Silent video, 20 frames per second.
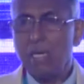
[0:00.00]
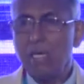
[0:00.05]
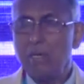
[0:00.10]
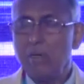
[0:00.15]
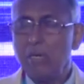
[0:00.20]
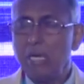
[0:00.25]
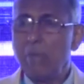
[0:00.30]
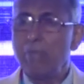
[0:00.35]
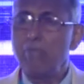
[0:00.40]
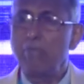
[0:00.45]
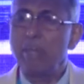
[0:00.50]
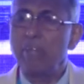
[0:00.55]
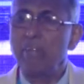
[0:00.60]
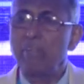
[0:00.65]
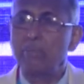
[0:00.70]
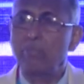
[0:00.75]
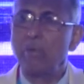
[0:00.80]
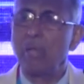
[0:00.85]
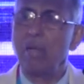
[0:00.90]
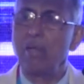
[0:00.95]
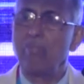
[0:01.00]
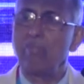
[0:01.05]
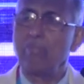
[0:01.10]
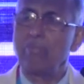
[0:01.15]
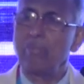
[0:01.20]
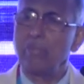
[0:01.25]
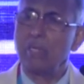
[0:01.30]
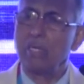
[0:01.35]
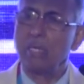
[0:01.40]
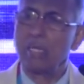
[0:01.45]
a brief spell of
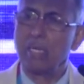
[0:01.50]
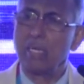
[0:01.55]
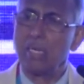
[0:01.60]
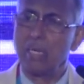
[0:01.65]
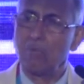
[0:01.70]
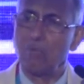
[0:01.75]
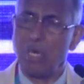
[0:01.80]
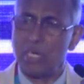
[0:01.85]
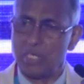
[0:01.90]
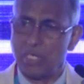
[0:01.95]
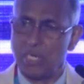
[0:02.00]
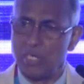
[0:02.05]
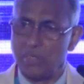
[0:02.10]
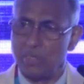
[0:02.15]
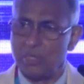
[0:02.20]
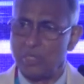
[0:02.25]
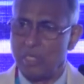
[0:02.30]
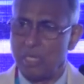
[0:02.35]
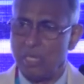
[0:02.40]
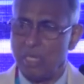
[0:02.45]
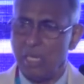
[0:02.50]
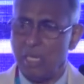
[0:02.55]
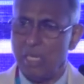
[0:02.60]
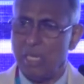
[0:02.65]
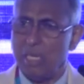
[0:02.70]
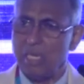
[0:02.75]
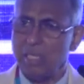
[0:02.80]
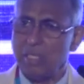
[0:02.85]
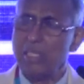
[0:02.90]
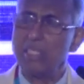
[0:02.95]
convulsions.
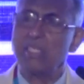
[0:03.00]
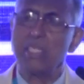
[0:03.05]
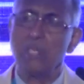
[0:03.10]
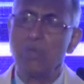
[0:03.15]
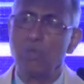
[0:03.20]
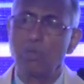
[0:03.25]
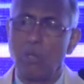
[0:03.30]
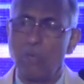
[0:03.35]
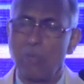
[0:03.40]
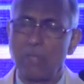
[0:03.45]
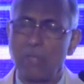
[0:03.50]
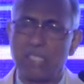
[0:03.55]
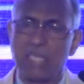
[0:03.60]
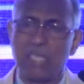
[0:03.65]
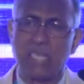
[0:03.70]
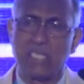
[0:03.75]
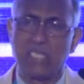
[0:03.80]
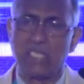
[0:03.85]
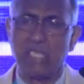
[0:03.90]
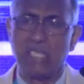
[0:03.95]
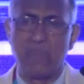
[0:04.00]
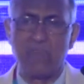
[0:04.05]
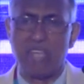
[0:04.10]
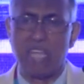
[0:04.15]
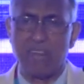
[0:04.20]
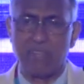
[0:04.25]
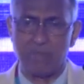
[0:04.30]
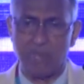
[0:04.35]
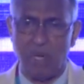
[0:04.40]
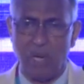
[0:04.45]
This is the usual presentation that we
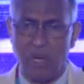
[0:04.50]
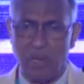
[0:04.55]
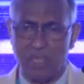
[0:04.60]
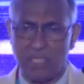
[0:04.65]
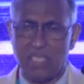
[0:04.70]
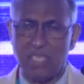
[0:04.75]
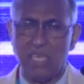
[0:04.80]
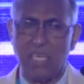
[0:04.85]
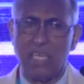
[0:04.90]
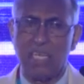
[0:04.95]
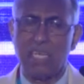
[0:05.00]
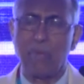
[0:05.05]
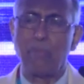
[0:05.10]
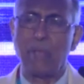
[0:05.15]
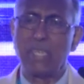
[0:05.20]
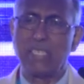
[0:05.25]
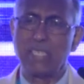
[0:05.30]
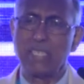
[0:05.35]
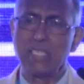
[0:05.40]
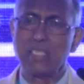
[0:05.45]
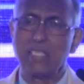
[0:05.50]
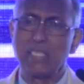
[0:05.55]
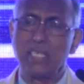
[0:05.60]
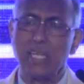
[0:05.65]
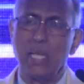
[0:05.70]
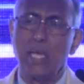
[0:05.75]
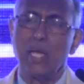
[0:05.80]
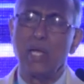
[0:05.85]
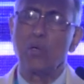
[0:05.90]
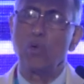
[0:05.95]
have got in patients
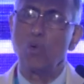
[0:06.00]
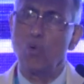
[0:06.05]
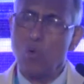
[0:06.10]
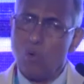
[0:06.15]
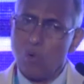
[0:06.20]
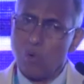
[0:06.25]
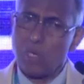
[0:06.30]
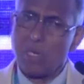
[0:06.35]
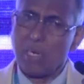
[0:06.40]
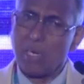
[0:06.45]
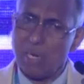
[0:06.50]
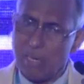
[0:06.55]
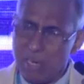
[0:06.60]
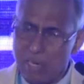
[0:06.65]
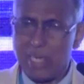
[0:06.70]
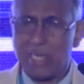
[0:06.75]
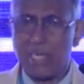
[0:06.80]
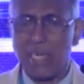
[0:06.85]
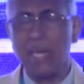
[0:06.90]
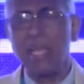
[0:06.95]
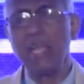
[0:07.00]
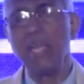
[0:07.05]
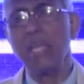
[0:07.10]
who clinically